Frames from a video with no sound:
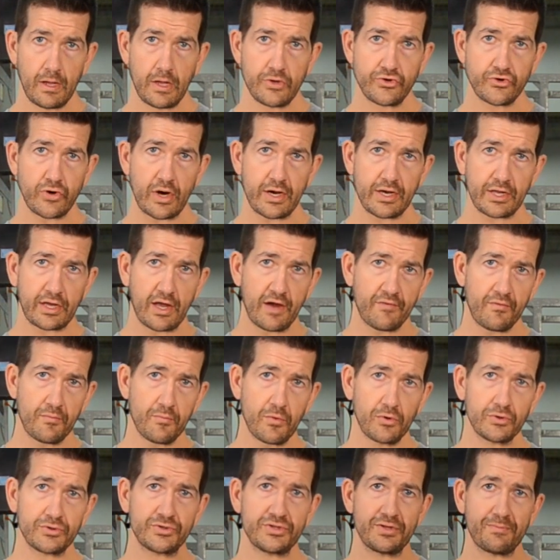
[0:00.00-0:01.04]
I try to cover
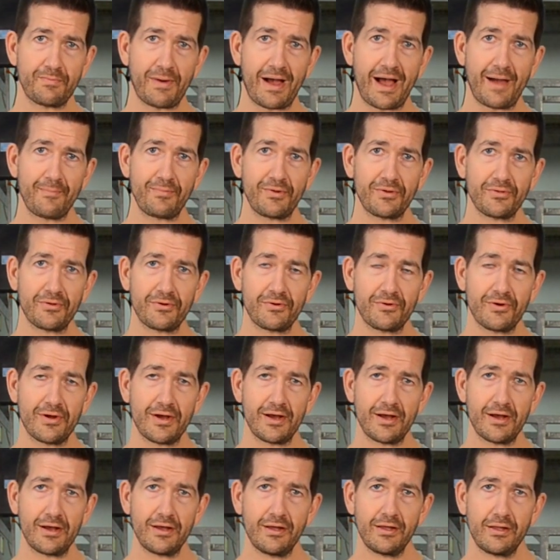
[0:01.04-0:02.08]
most of the popular
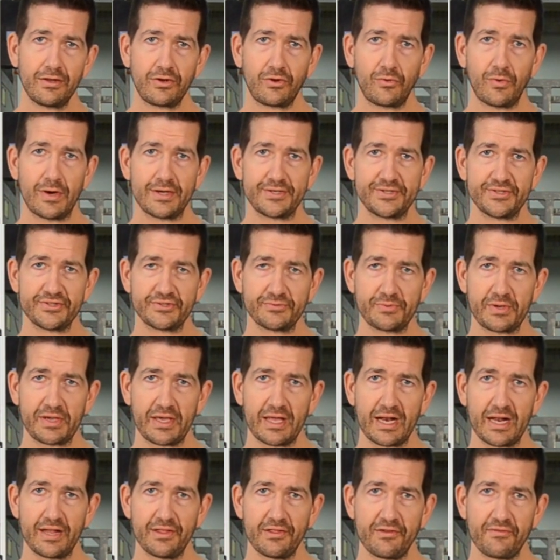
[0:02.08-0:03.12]
questions we
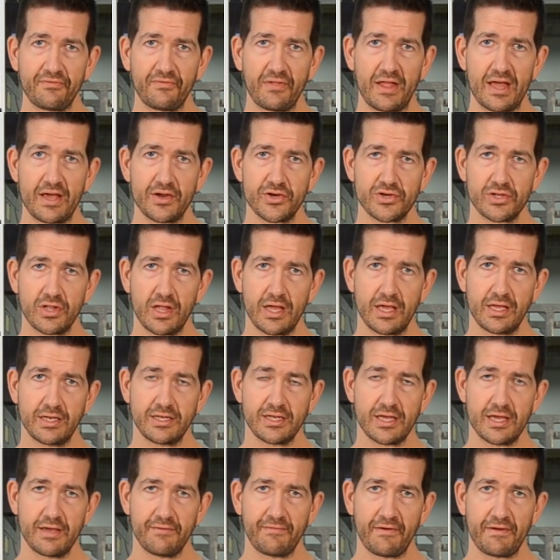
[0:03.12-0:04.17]
get on this
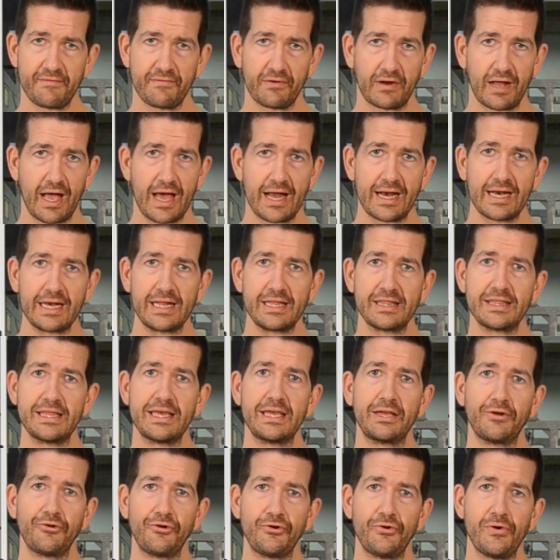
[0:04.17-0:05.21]
flashlight. If I forgot
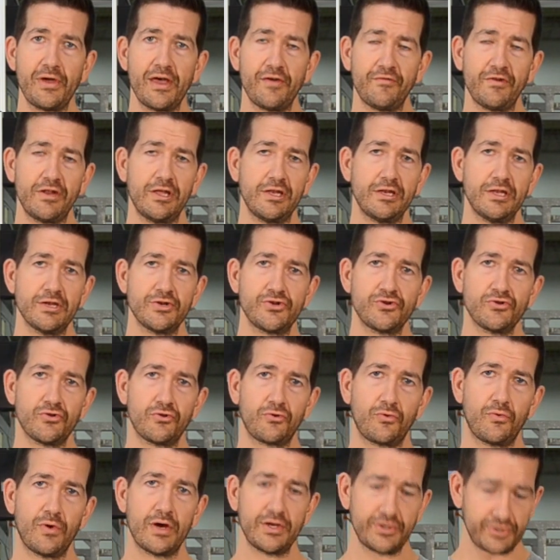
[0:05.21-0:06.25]
anything or you have any additional
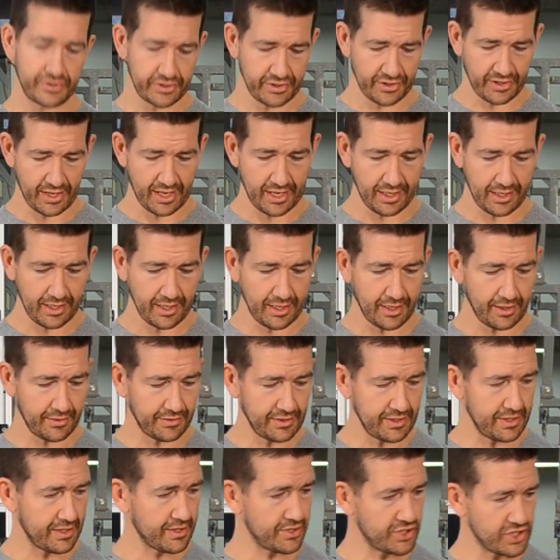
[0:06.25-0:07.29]
questions on
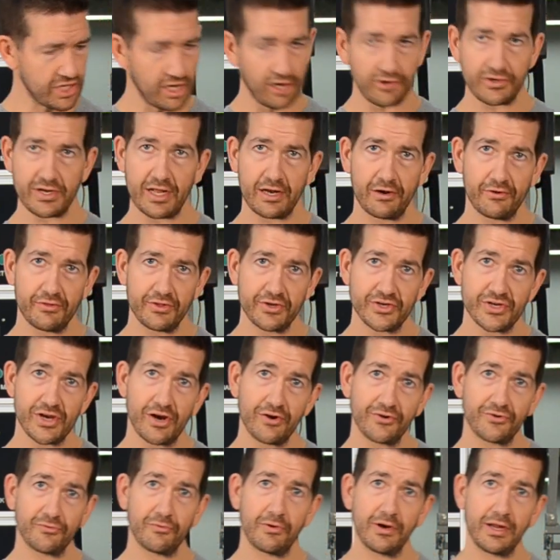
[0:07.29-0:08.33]
the JR10 or the
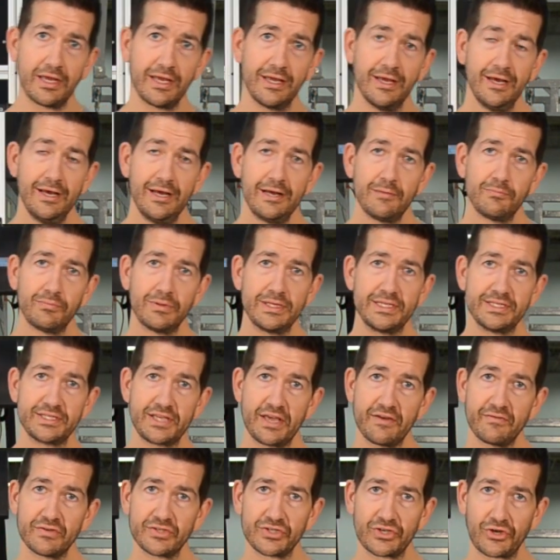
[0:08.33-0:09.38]
JR20, please
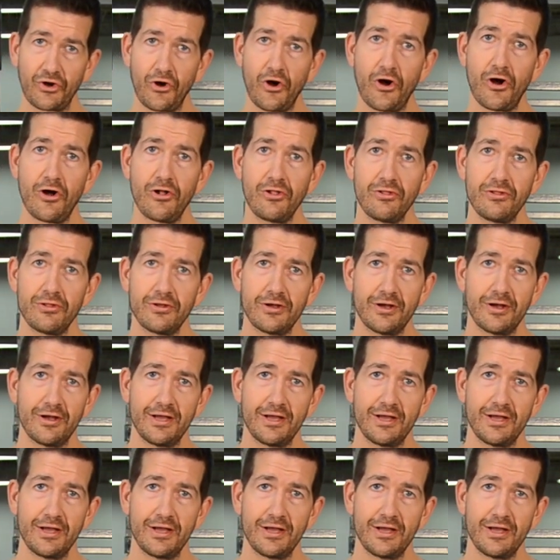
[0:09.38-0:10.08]
give us a call,